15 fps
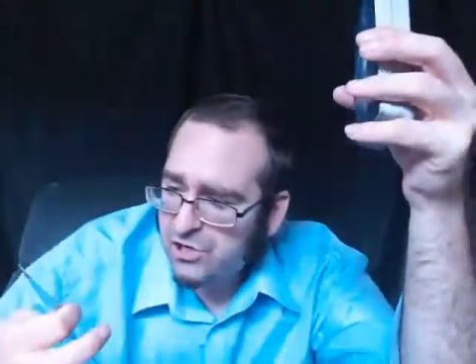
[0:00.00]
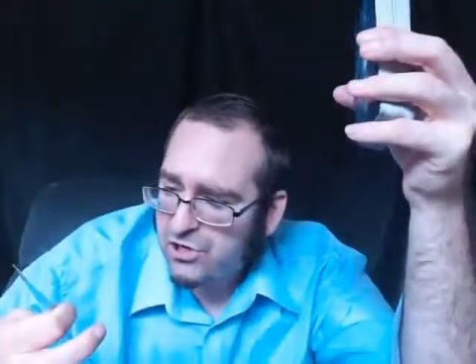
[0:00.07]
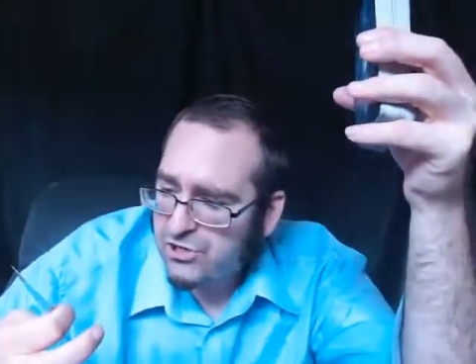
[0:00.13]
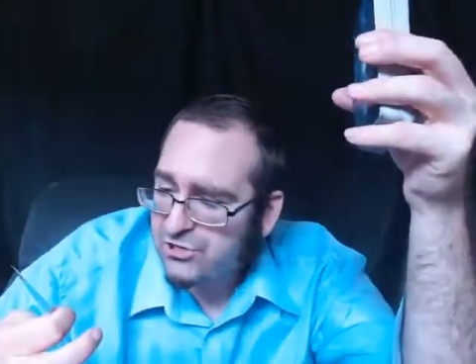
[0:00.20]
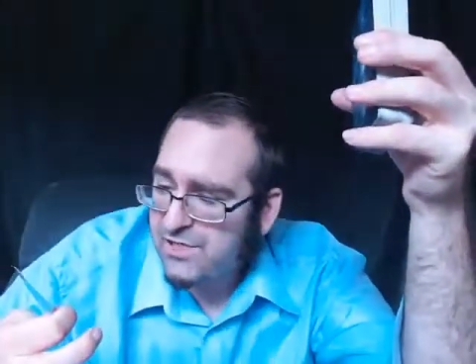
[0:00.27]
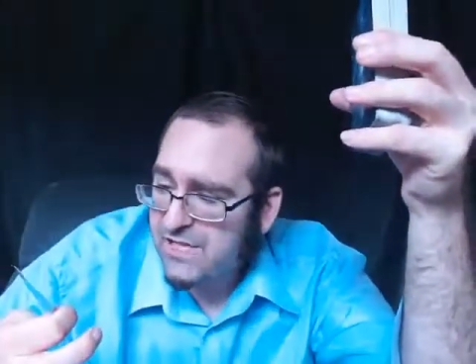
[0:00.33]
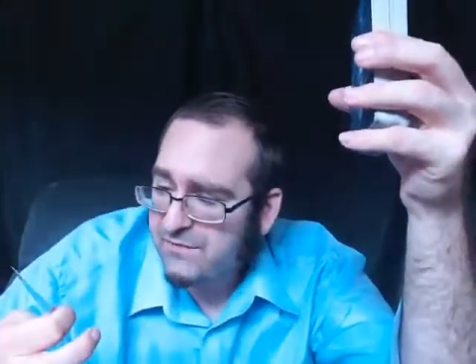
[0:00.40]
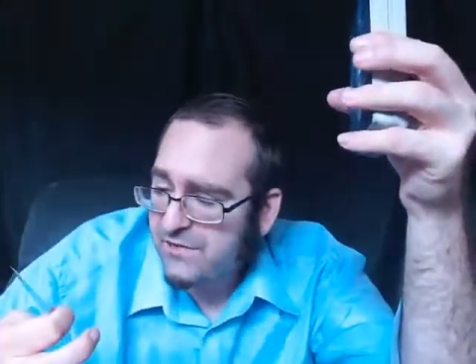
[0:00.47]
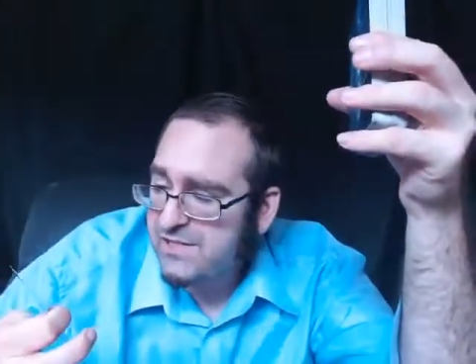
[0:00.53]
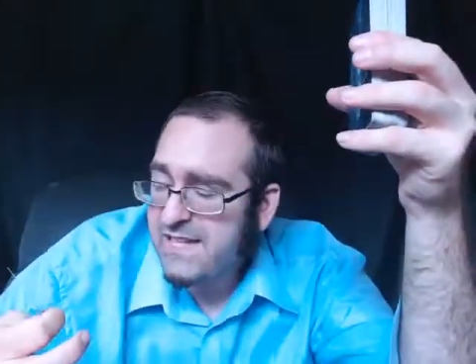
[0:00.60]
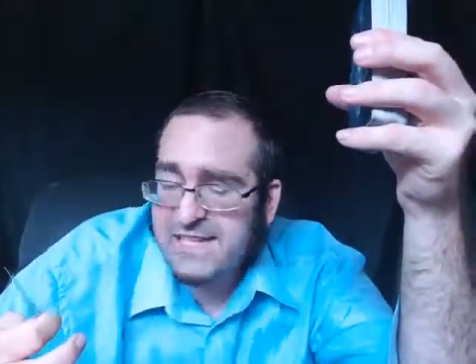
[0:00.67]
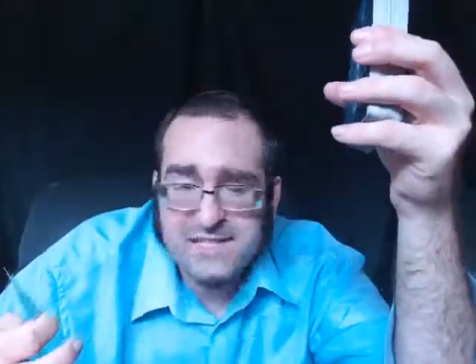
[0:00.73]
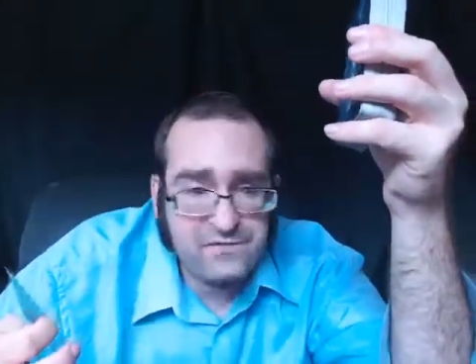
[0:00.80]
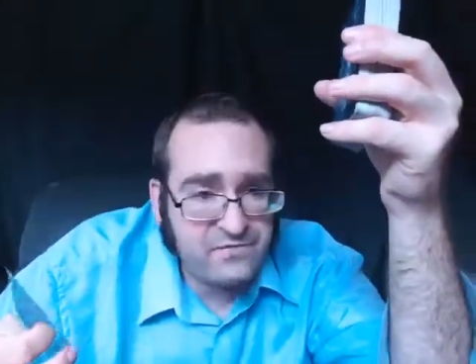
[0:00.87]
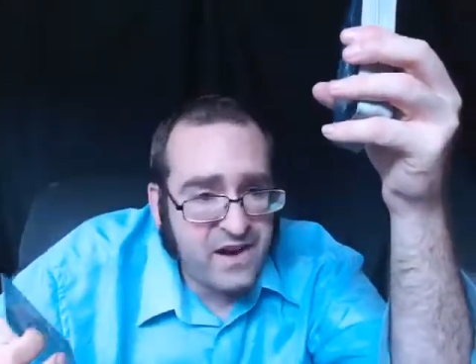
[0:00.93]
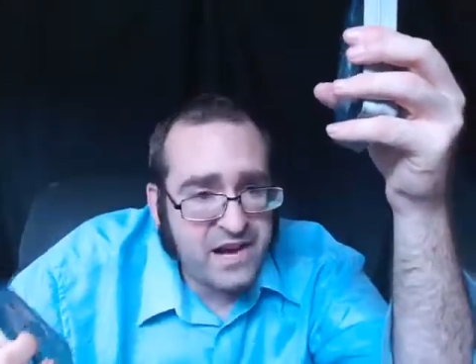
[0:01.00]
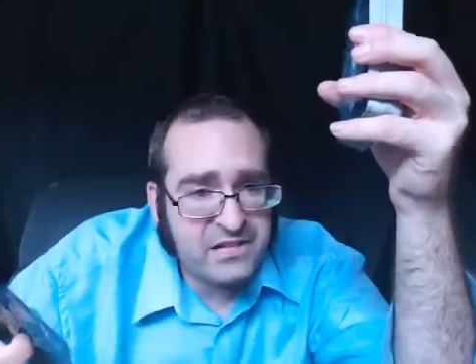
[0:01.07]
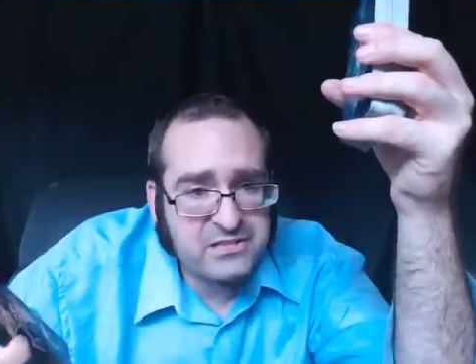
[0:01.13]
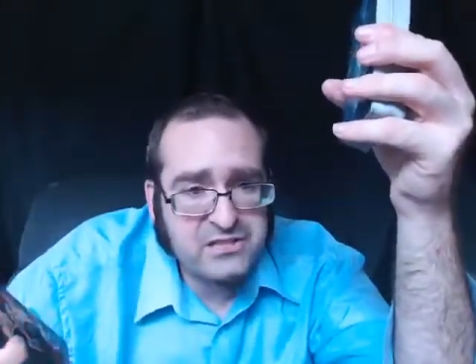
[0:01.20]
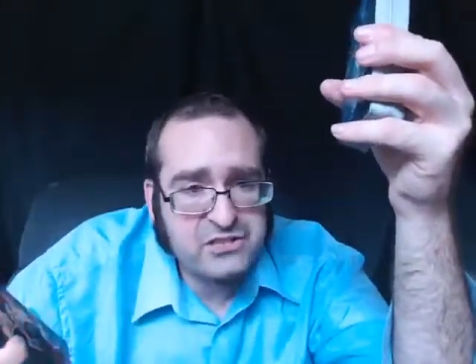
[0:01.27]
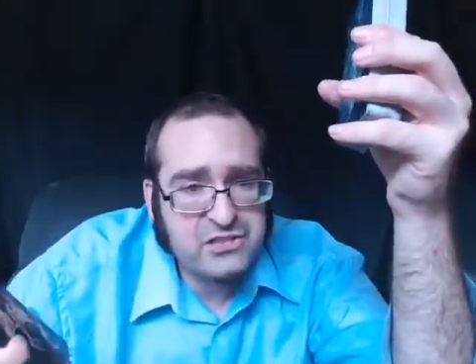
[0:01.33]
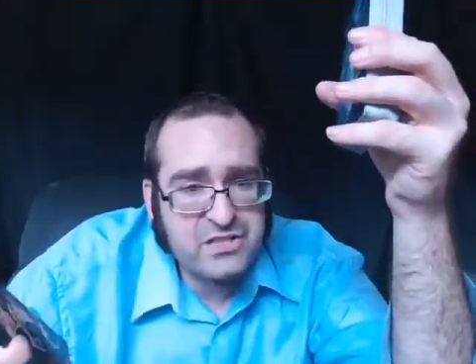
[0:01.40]
cards can emphasize a
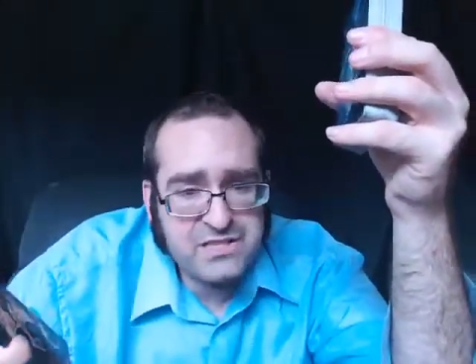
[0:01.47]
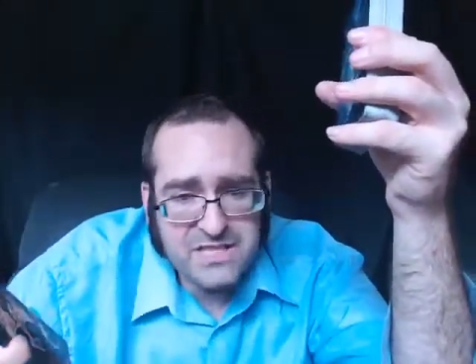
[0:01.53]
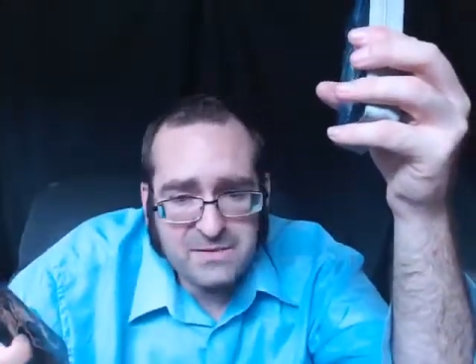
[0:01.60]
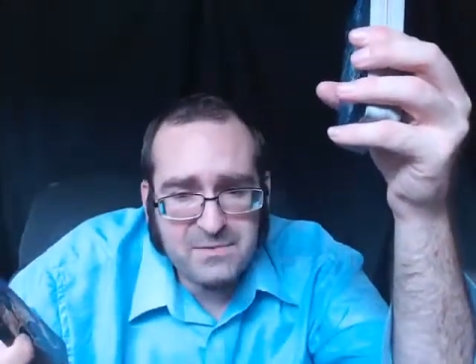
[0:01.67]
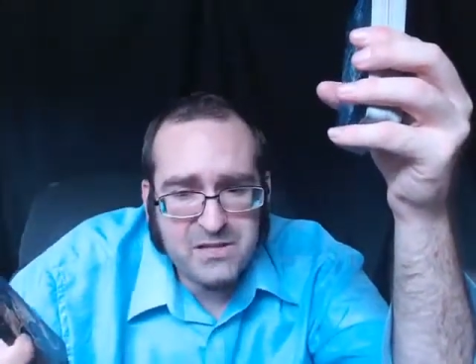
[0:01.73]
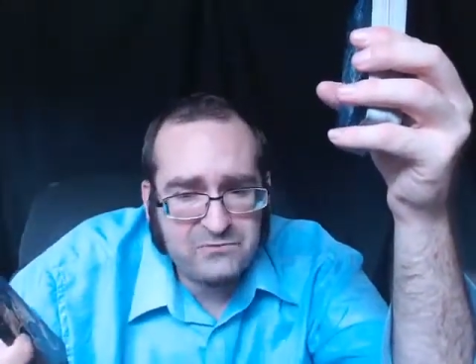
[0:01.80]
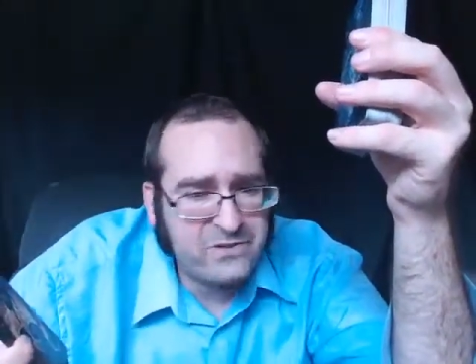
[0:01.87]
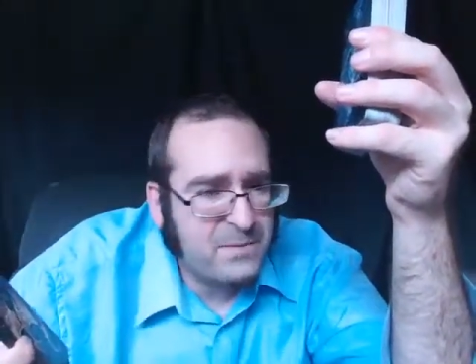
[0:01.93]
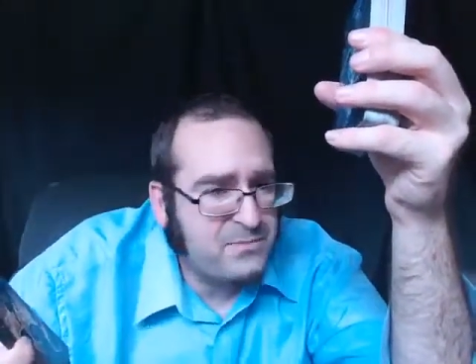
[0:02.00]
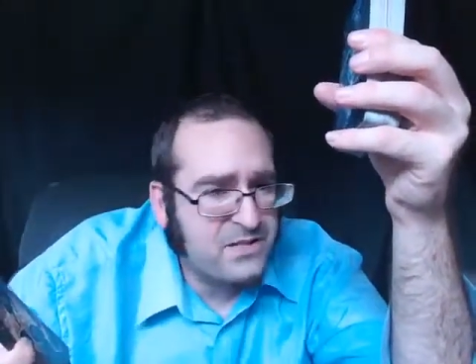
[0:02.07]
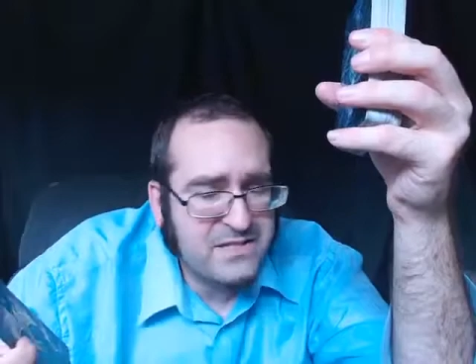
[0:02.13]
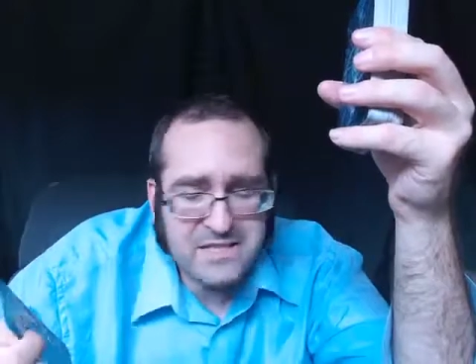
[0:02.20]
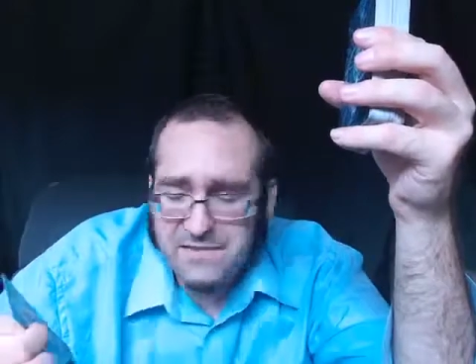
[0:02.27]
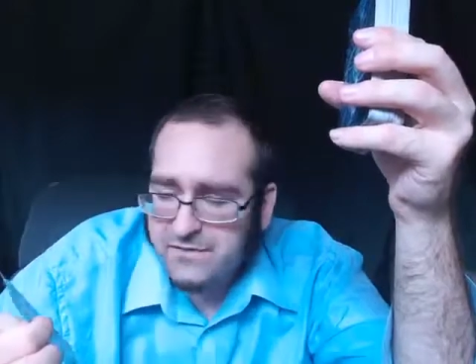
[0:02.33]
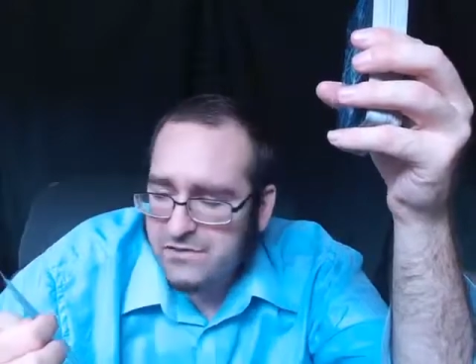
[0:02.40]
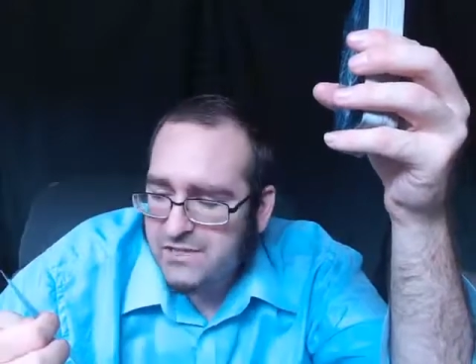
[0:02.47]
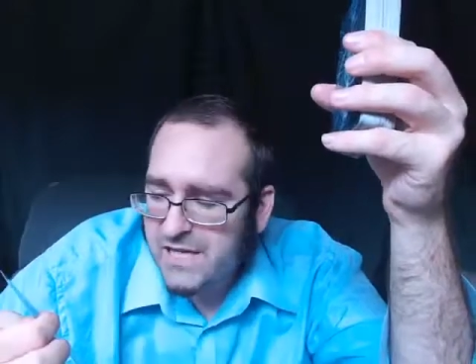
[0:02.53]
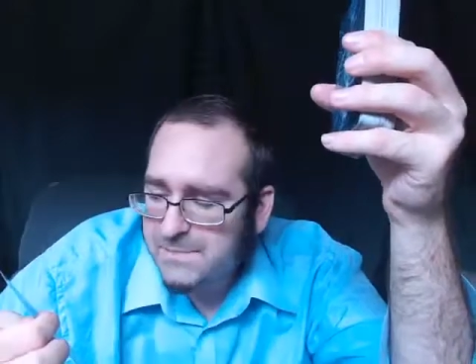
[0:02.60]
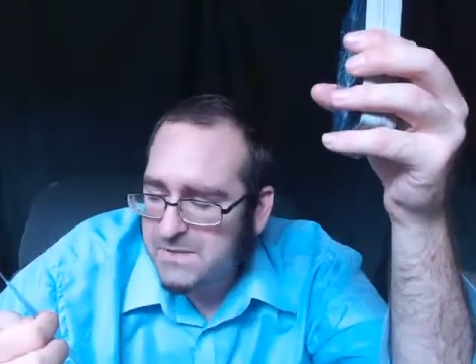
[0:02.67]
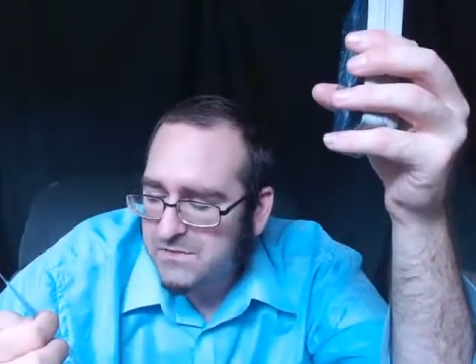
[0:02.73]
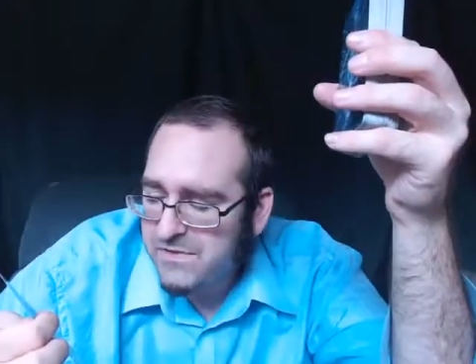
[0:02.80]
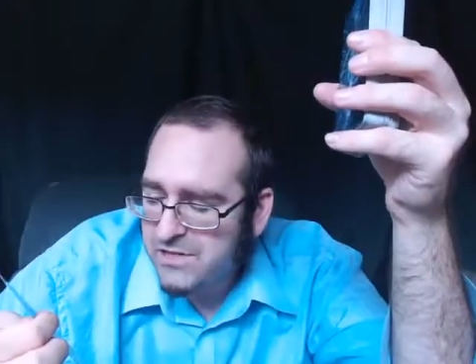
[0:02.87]
fire energy. Some can represent different
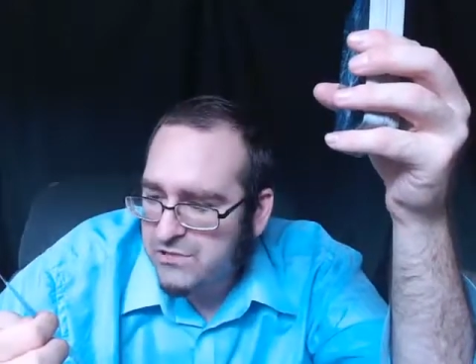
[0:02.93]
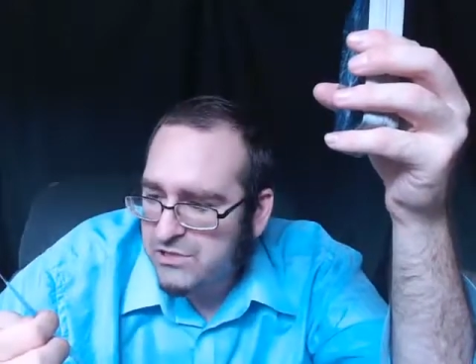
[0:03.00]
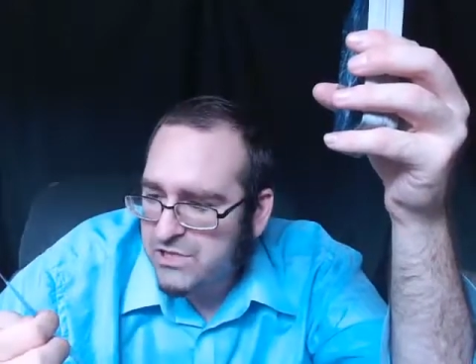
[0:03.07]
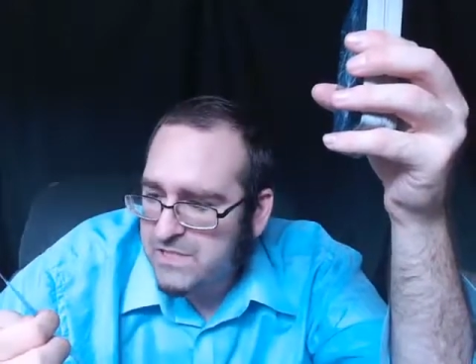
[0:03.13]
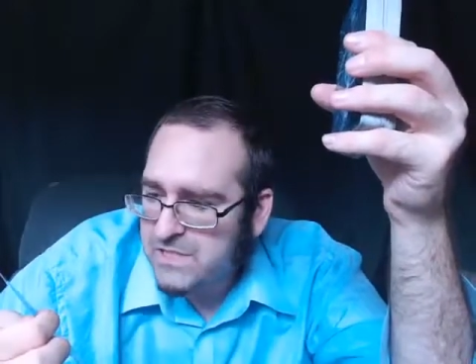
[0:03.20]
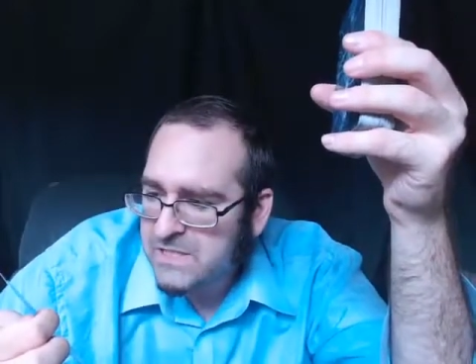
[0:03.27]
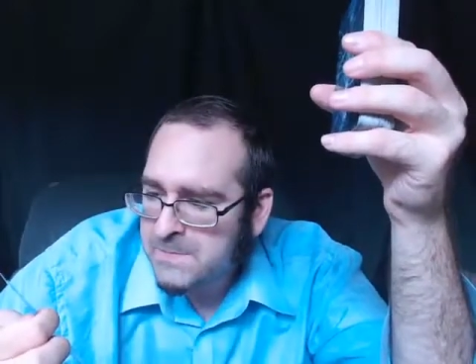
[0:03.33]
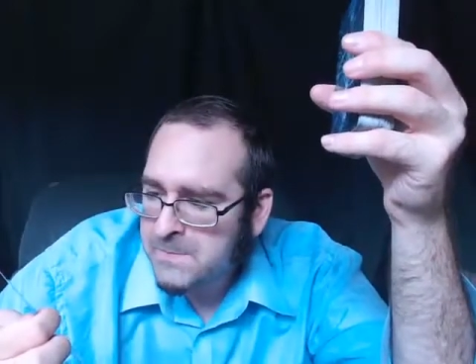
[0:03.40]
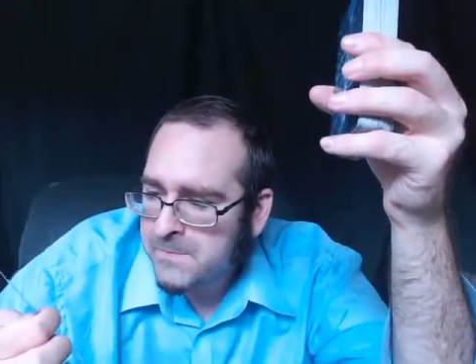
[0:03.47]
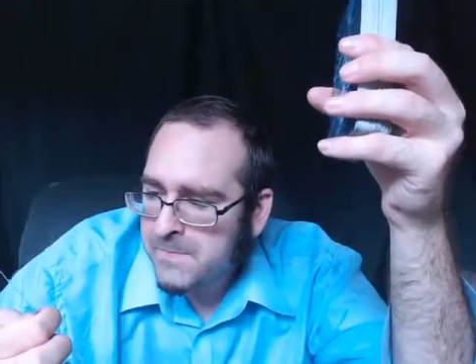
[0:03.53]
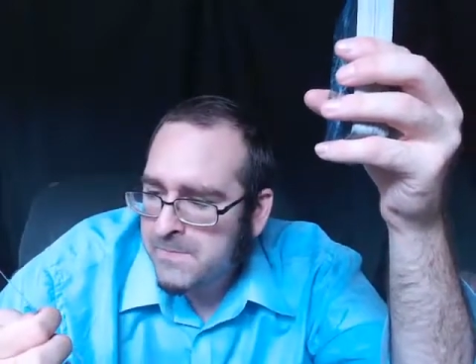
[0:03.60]
types of energies.